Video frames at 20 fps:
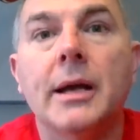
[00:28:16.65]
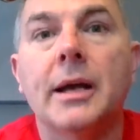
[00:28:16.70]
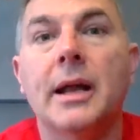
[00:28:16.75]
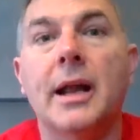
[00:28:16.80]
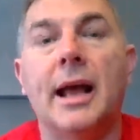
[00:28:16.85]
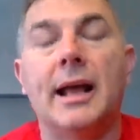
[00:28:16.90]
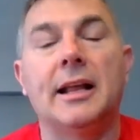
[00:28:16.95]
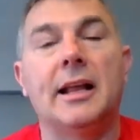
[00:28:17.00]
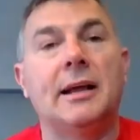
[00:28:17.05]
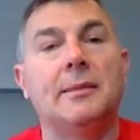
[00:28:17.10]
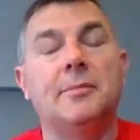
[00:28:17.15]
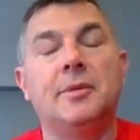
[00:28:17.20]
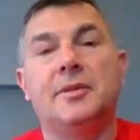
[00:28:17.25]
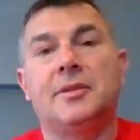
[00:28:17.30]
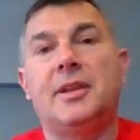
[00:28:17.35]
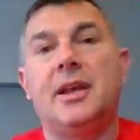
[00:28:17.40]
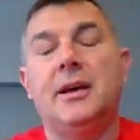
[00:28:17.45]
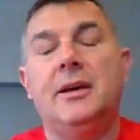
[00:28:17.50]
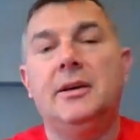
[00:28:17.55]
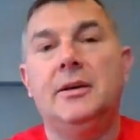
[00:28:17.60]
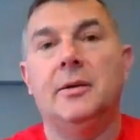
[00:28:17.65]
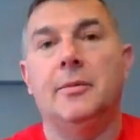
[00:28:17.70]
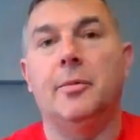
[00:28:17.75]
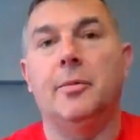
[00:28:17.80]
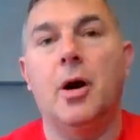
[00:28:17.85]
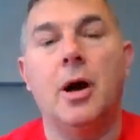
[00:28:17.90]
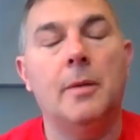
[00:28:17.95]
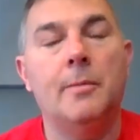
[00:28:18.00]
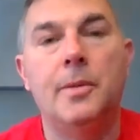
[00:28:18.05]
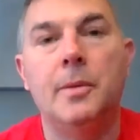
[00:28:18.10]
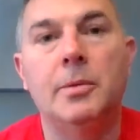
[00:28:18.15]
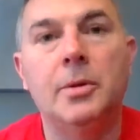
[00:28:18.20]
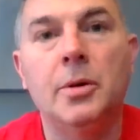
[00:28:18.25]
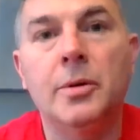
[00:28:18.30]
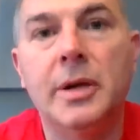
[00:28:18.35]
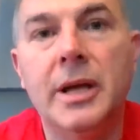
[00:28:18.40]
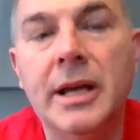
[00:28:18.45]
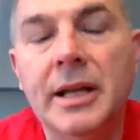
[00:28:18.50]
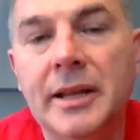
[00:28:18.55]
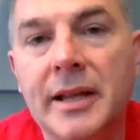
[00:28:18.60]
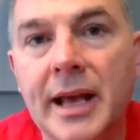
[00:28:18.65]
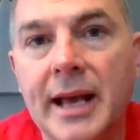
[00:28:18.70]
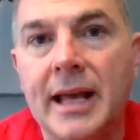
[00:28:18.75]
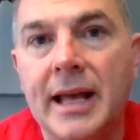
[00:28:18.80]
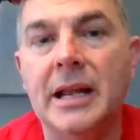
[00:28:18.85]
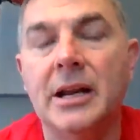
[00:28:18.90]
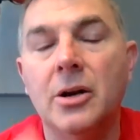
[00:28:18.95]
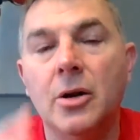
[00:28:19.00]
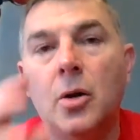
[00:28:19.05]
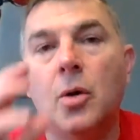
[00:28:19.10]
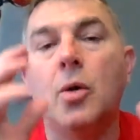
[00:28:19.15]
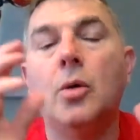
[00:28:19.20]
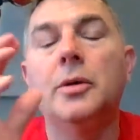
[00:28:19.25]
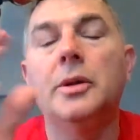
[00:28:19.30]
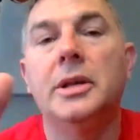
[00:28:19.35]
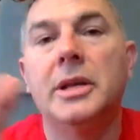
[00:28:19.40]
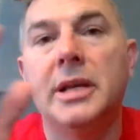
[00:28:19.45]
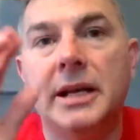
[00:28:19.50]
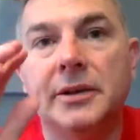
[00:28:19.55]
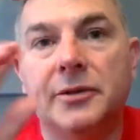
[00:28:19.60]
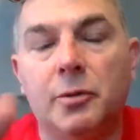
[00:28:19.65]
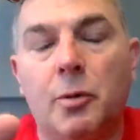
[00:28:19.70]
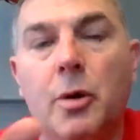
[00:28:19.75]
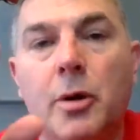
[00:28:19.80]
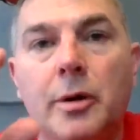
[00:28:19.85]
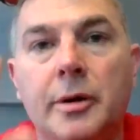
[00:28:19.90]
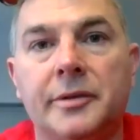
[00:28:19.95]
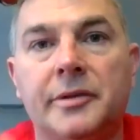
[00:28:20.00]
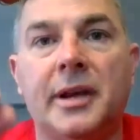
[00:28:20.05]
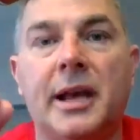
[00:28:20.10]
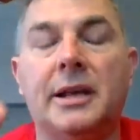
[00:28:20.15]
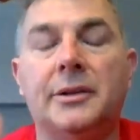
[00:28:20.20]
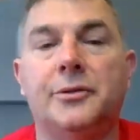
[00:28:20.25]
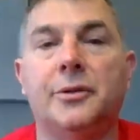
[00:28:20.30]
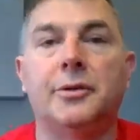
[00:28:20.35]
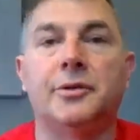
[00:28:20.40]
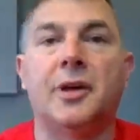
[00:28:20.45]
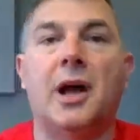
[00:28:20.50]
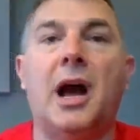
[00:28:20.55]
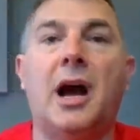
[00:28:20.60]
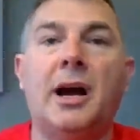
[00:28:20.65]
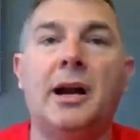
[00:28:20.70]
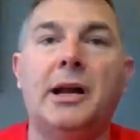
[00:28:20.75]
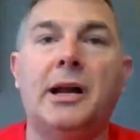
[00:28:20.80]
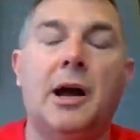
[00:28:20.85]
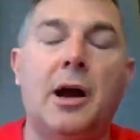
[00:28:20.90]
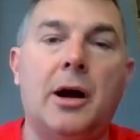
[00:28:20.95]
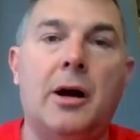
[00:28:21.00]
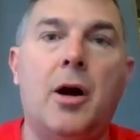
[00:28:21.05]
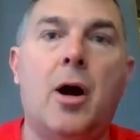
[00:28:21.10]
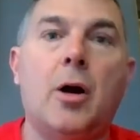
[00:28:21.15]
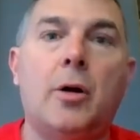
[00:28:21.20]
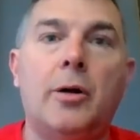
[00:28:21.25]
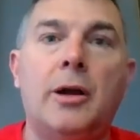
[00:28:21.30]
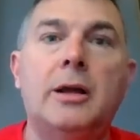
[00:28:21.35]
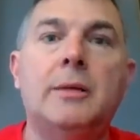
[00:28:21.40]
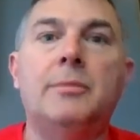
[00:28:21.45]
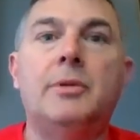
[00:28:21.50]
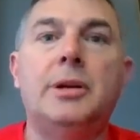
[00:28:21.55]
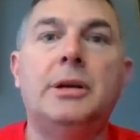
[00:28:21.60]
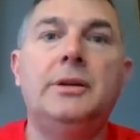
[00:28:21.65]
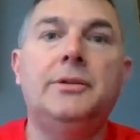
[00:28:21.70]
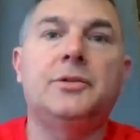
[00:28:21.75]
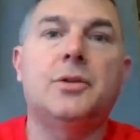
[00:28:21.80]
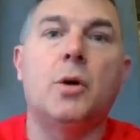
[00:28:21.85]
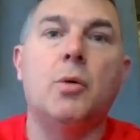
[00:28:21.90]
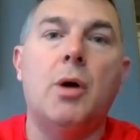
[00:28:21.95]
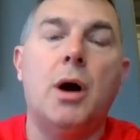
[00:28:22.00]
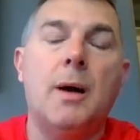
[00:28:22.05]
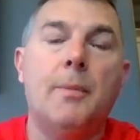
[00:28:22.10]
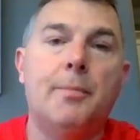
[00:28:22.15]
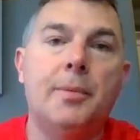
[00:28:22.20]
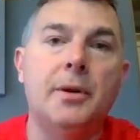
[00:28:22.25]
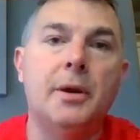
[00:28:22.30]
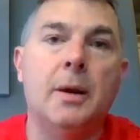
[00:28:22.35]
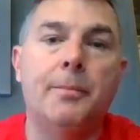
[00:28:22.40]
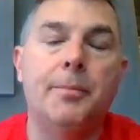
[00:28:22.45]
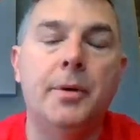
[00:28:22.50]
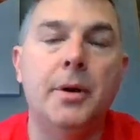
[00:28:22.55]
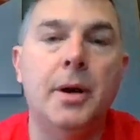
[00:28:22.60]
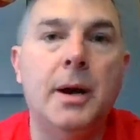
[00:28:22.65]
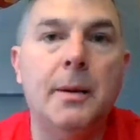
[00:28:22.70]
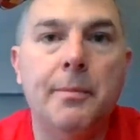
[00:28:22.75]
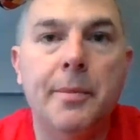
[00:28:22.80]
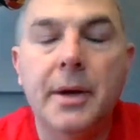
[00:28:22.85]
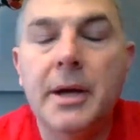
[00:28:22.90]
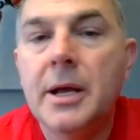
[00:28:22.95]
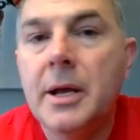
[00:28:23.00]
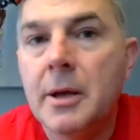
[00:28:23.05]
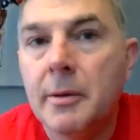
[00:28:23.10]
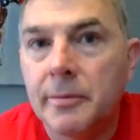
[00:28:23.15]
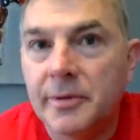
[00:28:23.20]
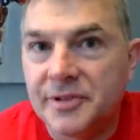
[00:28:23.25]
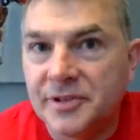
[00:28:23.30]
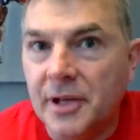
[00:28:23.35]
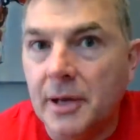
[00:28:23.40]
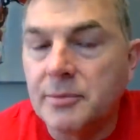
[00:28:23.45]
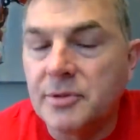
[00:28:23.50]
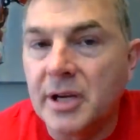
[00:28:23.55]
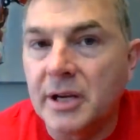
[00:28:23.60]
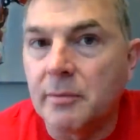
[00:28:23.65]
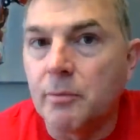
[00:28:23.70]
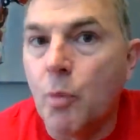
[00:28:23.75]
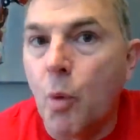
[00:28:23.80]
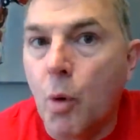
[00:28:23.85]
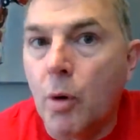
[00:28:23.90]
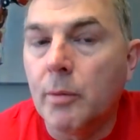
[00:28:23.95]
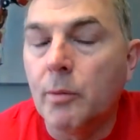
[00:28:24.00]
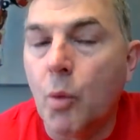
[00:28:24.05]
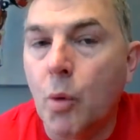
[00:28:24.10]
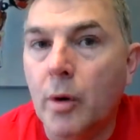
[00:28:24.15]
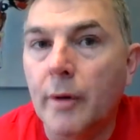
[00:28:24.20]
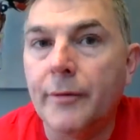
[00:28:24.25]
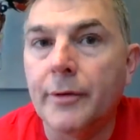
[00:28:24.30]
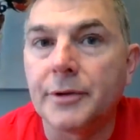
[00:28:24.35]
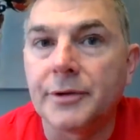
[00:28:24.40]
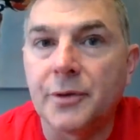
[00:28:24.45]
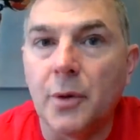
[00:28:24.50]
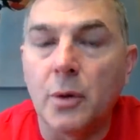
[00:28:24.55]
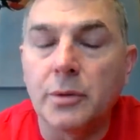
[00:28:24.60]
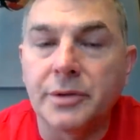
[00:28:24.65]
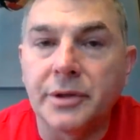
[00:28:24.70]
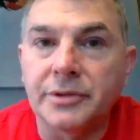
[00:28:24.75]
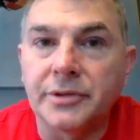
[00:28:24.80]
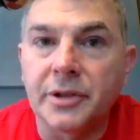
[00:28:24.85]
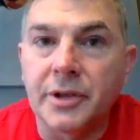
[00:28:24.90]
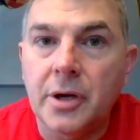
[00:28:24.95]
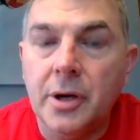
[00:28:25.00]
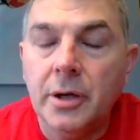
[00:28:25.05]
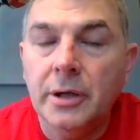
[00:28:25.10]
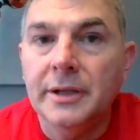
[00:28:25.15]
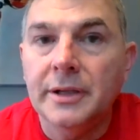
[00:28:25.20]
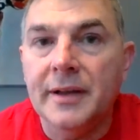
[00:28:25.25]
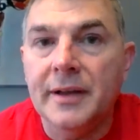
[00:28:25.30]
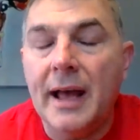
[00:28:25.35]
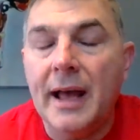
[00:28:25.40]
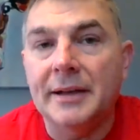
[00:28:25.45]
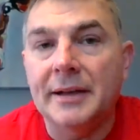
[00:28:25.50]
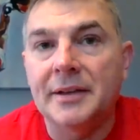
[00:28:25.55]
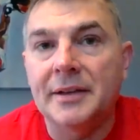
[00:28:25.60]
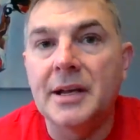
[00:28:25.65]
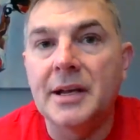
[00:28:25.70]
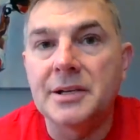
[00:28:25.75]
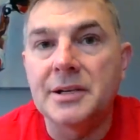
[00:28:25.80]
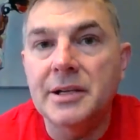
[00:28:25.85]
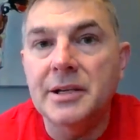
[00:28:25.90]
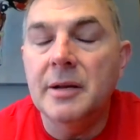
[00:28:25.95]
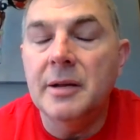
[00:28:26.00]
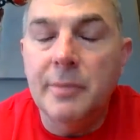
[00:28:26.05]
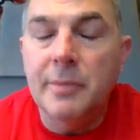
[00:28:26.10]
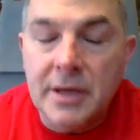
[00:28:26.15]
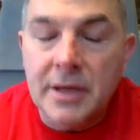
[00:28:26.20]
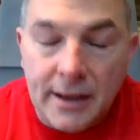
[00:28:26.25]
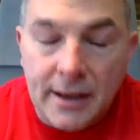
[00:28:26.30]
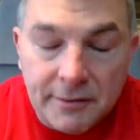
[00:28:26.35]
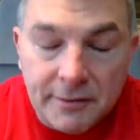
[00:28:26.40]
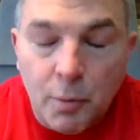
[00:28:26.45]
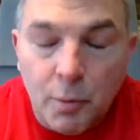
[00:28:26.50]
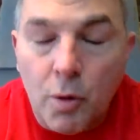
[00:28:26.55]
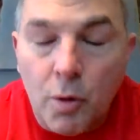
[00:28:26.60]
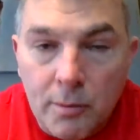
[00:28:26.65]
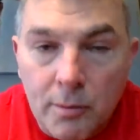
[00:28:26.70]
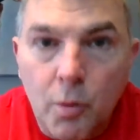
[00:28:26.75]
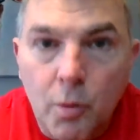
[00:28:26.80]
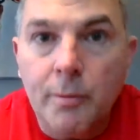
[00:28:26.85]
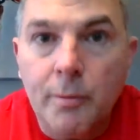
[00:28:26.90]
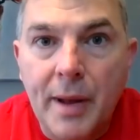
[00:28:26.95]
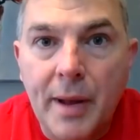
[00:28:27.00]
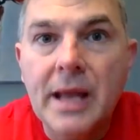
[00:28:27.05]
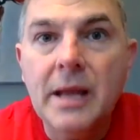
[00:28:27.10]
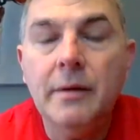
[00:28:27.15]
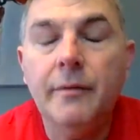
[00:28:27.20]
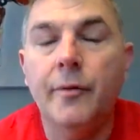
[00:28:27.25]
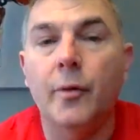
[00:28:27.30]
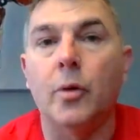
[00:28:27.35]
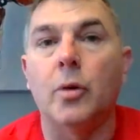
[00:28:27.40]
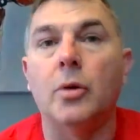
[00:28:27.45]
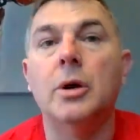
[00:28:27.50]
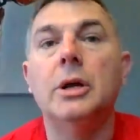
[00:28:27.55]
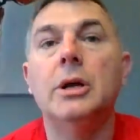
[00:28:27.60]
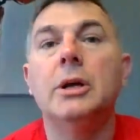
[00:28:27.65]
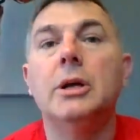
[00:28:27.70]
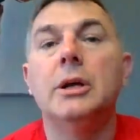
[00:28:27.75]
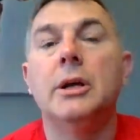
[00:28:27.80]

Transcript: And I, am just telling you, a lot of people don't get that, and it only gets worse as those IRMDs go up and up and up, subject more and more of your social security taxation, it becomes more and more painful.